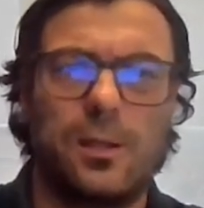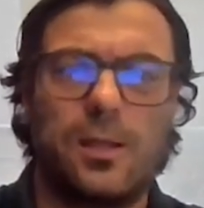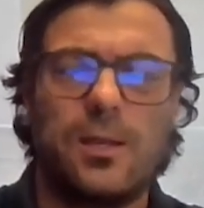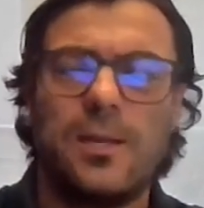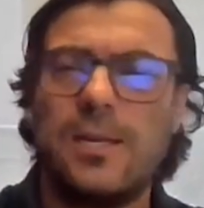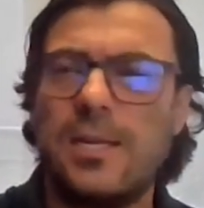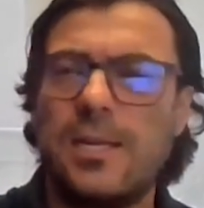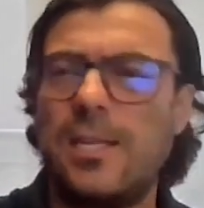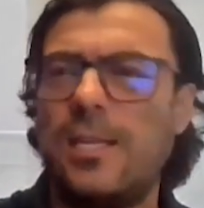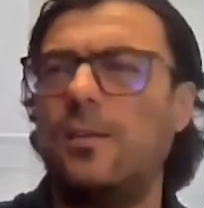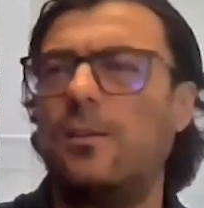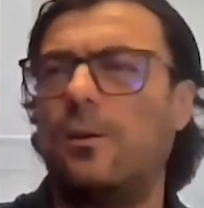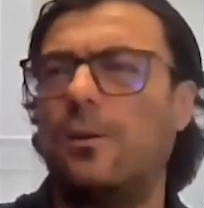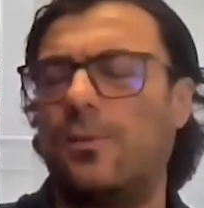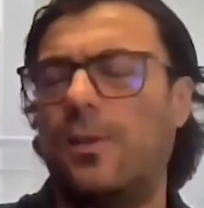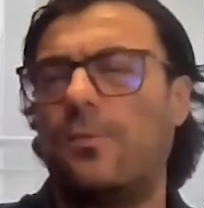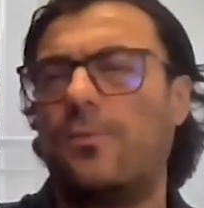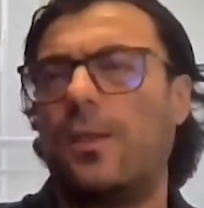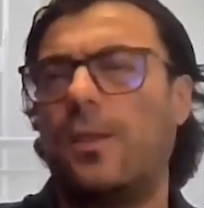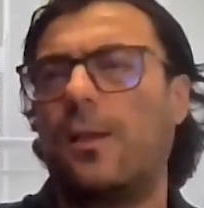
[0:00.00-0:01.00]
need
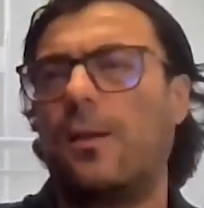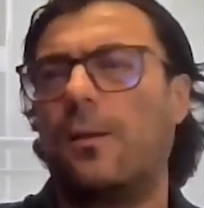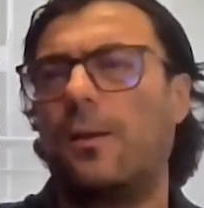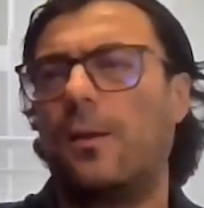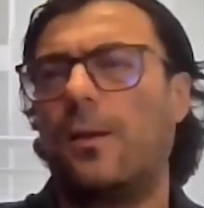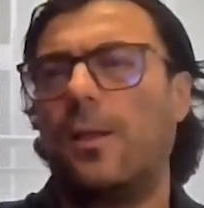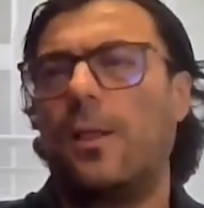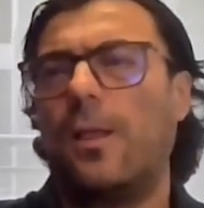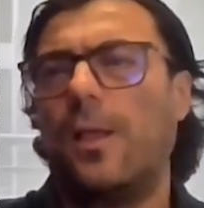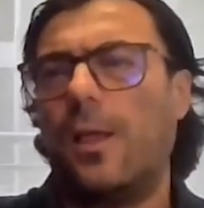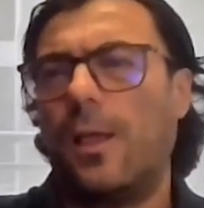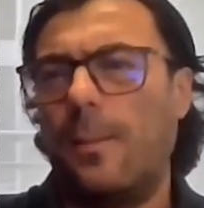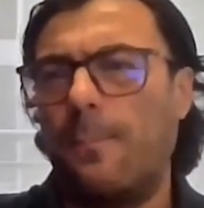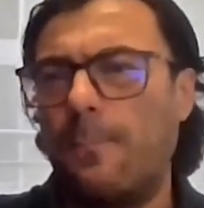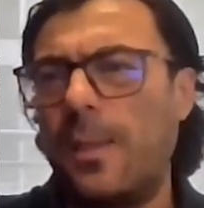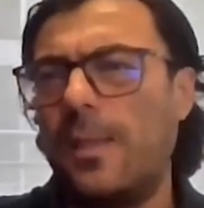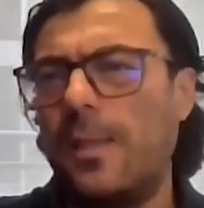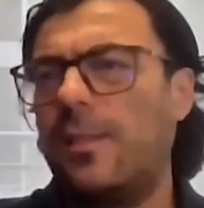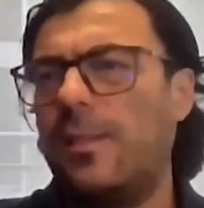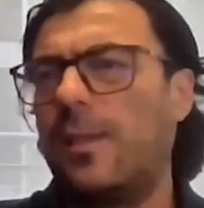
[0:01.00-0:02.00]
of having a
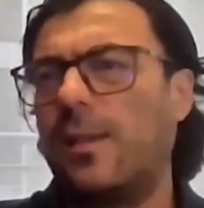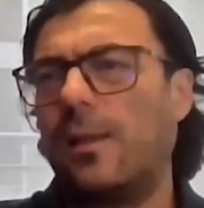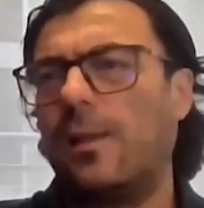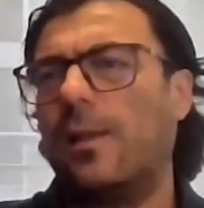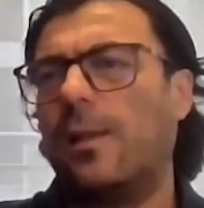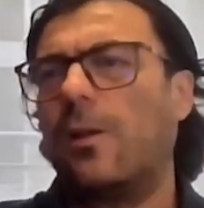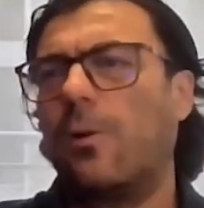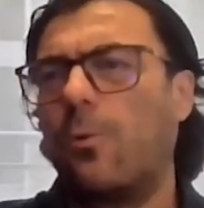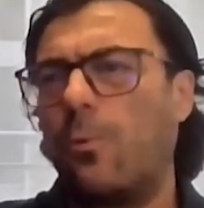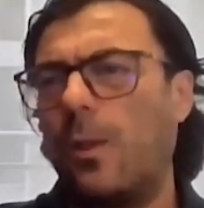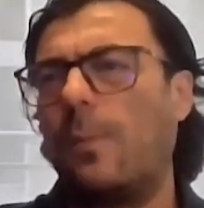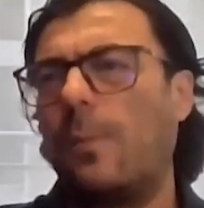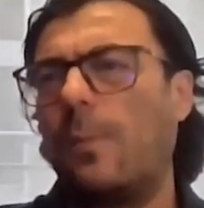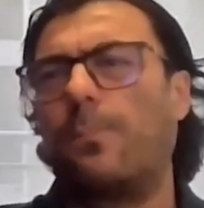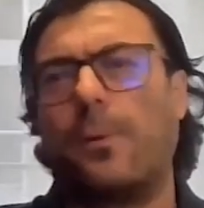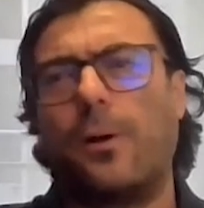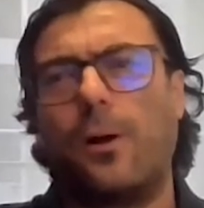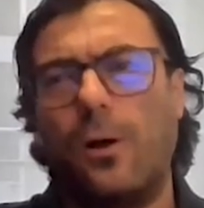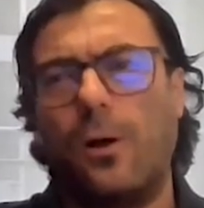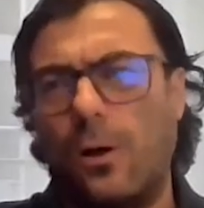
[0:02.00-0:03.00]
medical
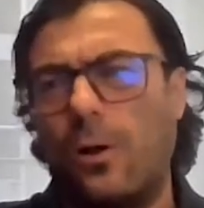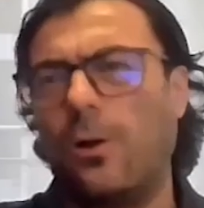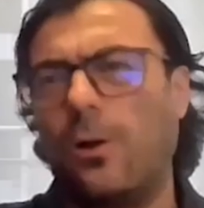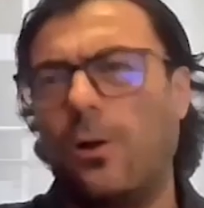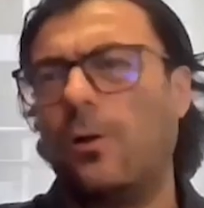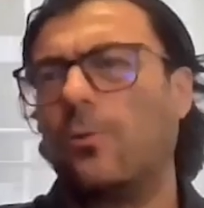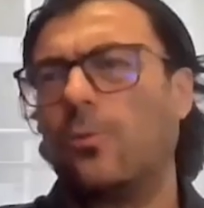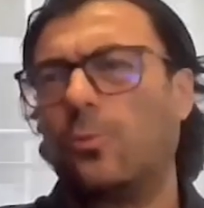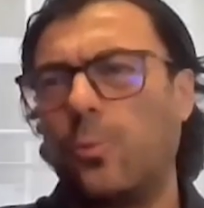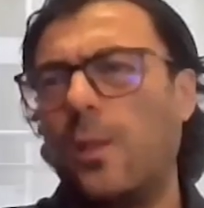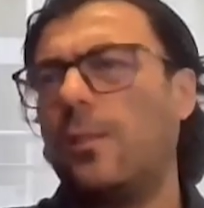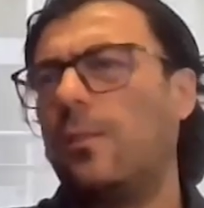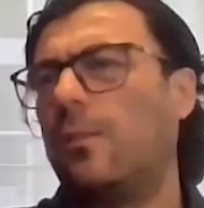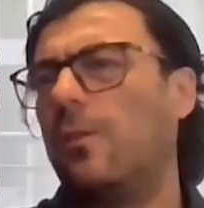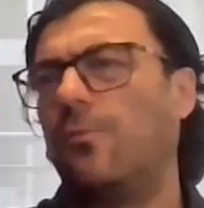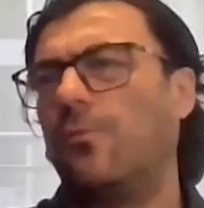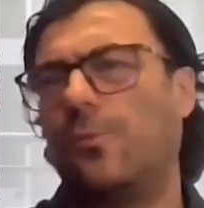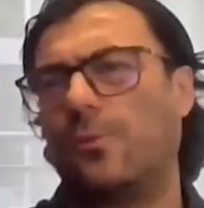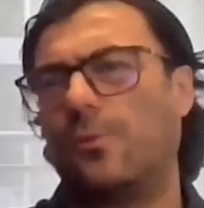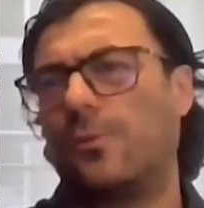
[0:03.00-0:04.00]
equipment
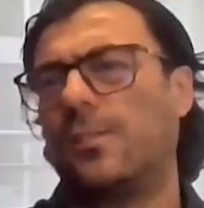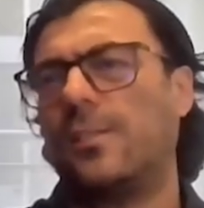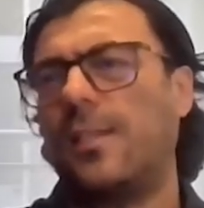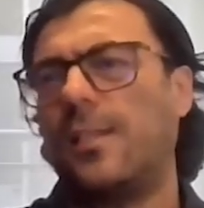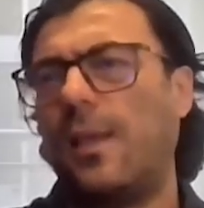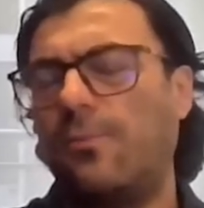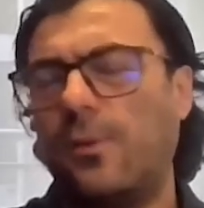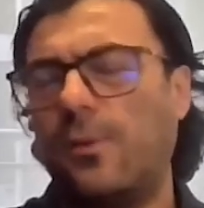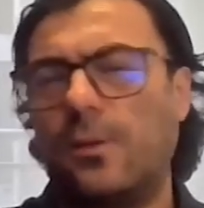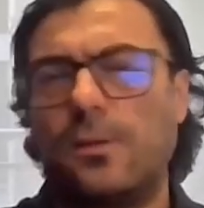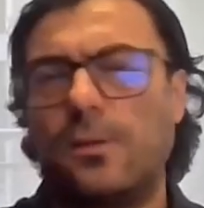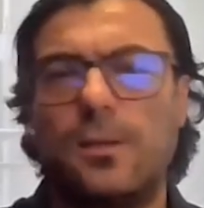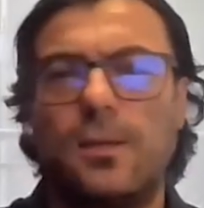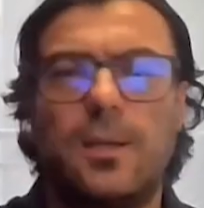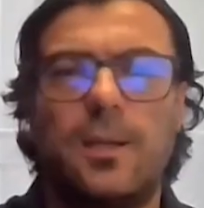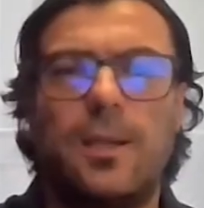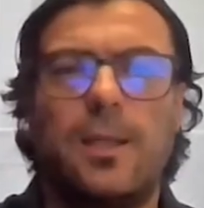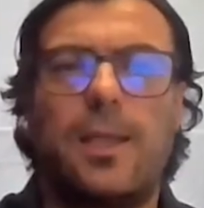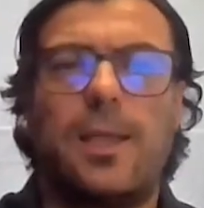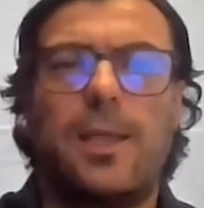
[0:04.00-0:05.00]

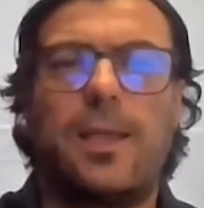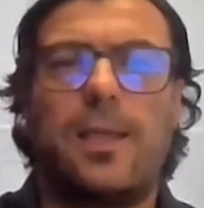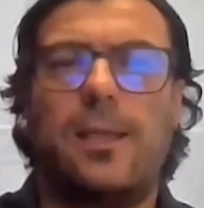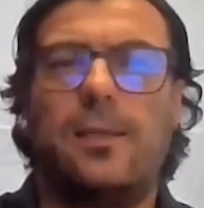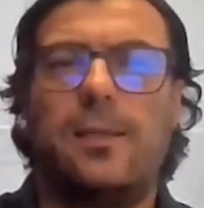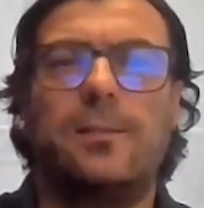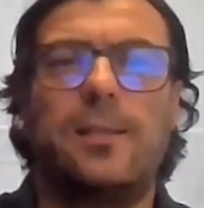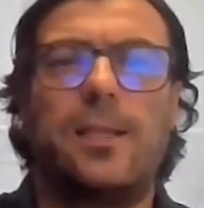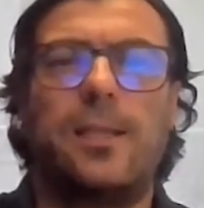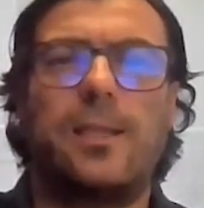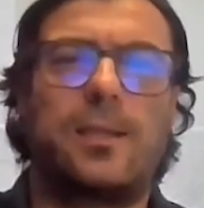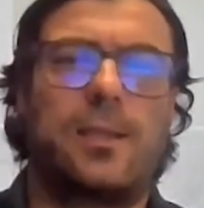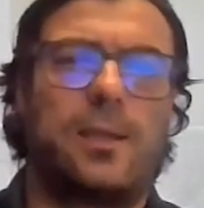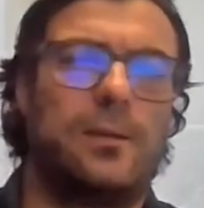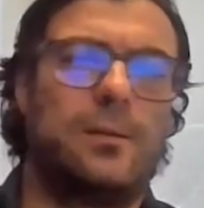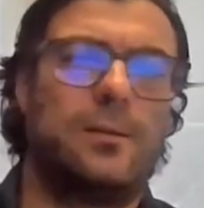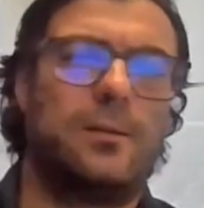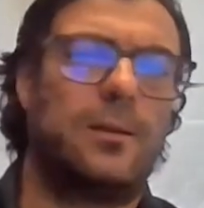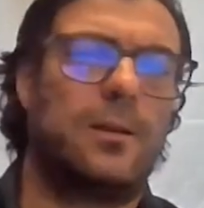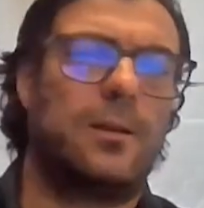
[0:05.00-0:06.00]
24/7, and they
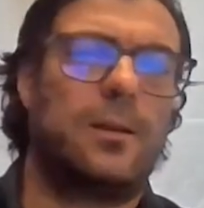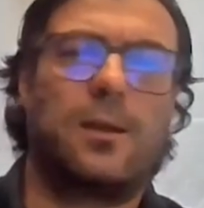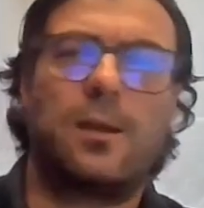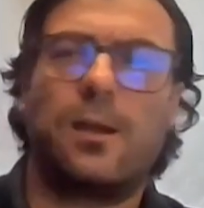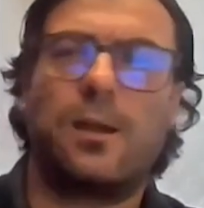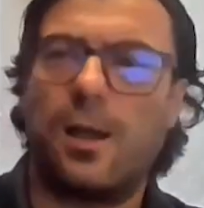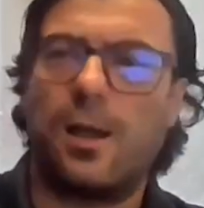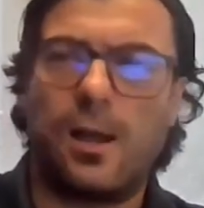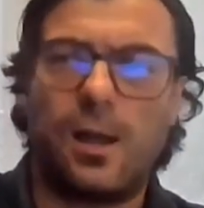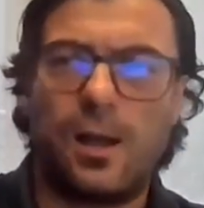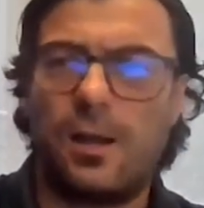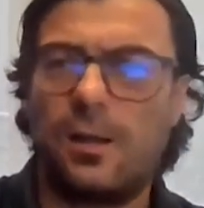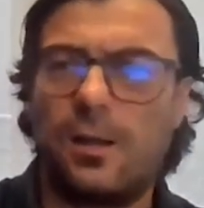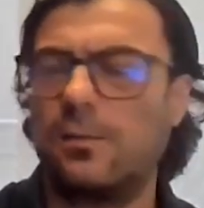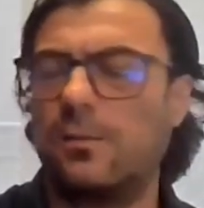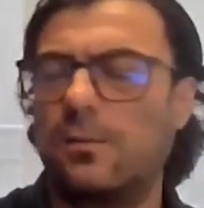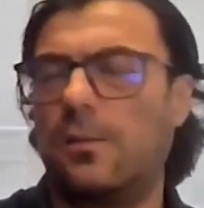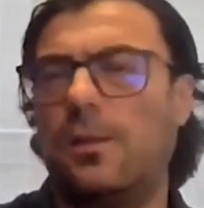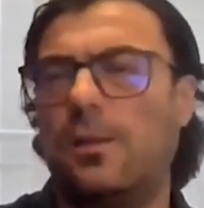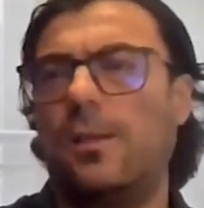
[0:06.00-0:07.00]
can
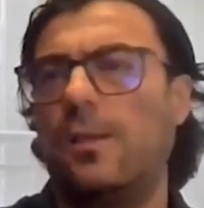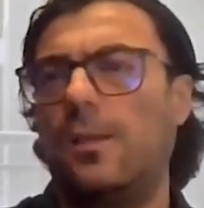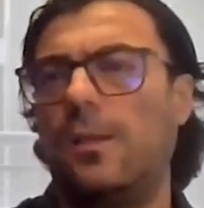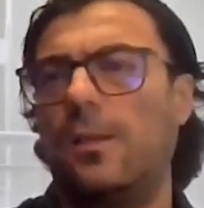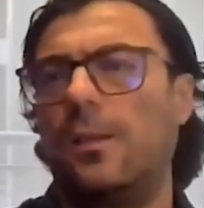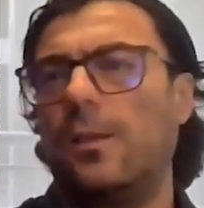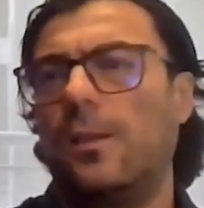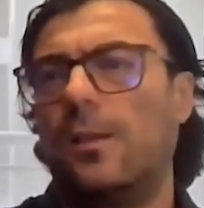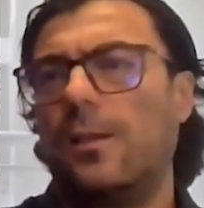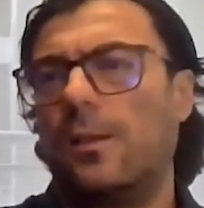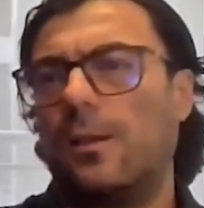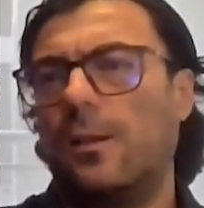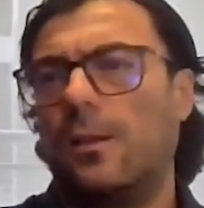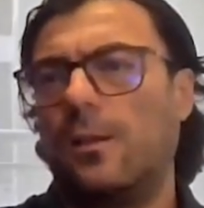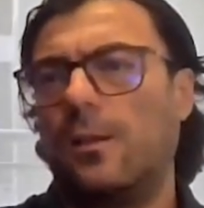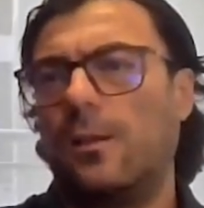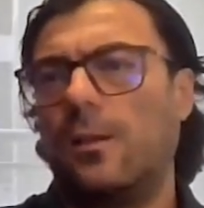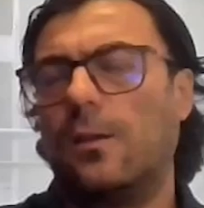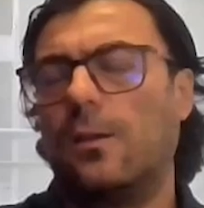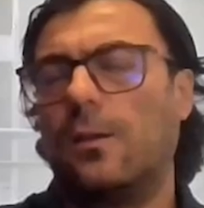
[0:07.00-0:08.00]
hardly
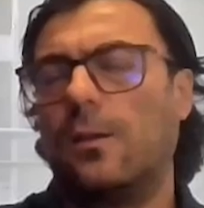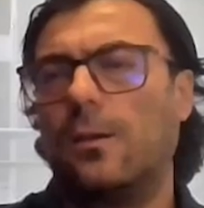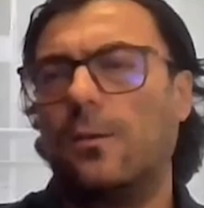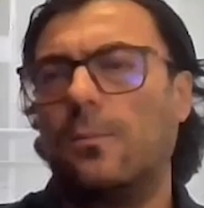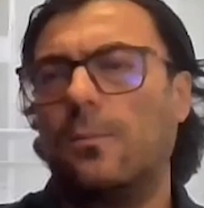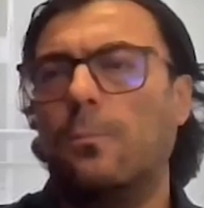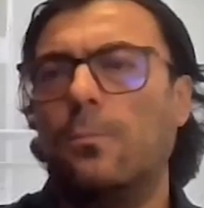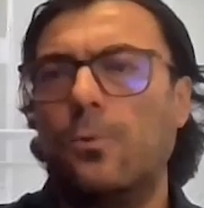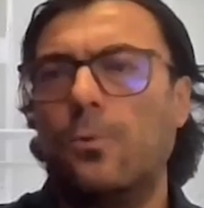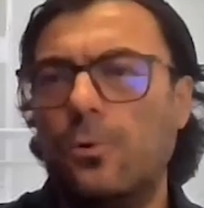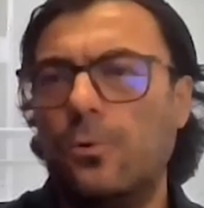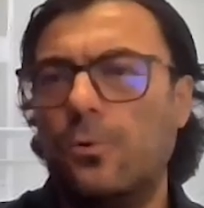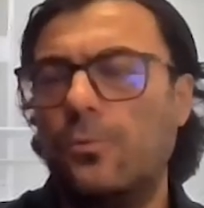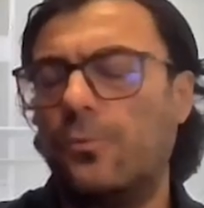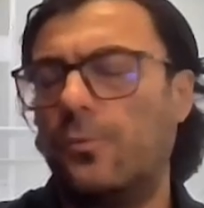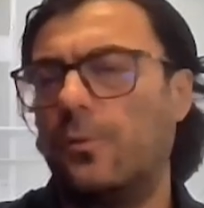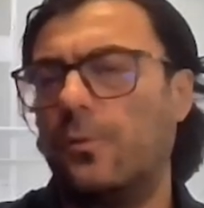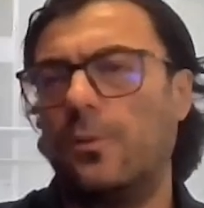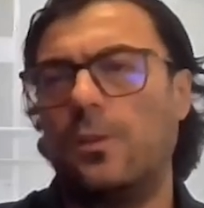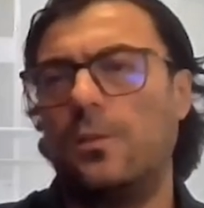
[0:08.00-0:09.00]

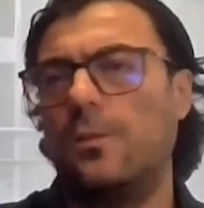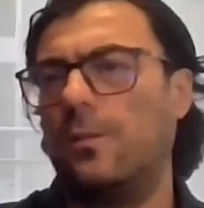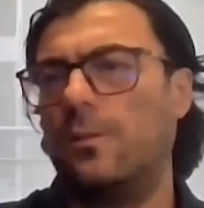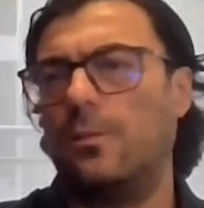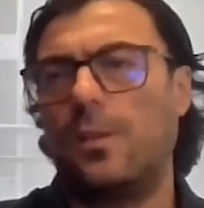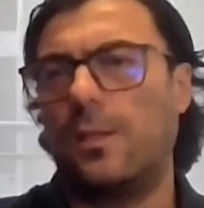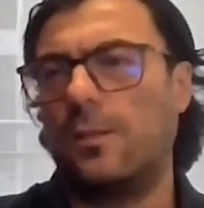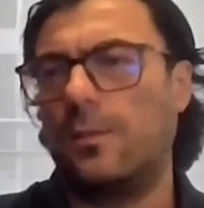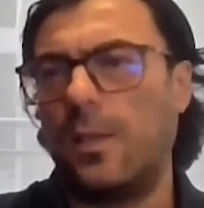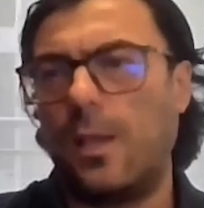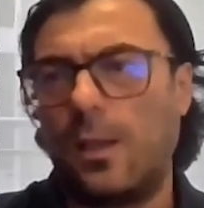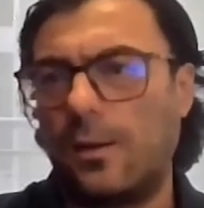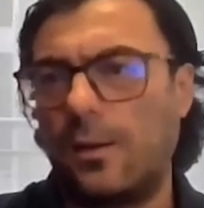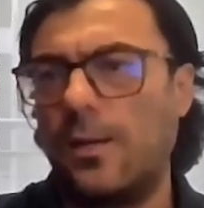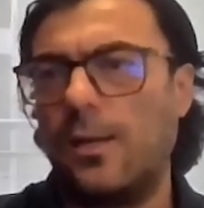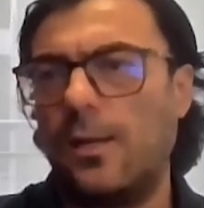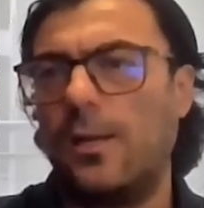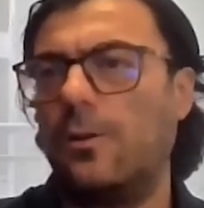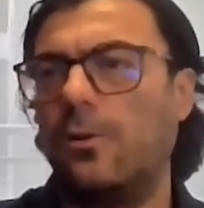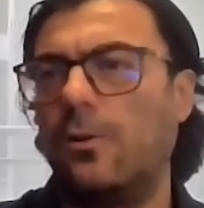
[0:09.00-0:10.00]
move. They are
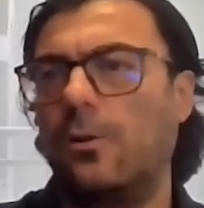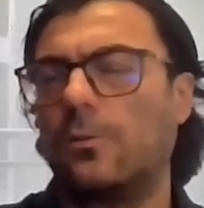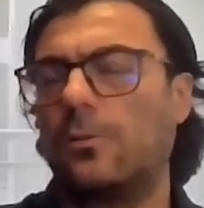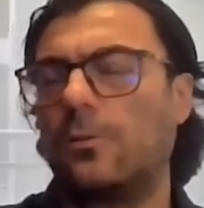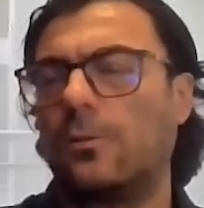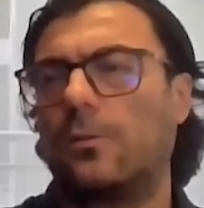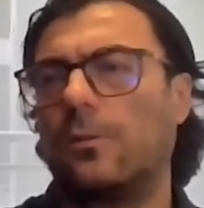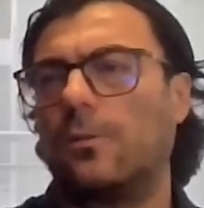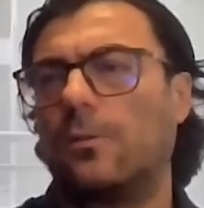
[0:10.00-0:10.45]
really not.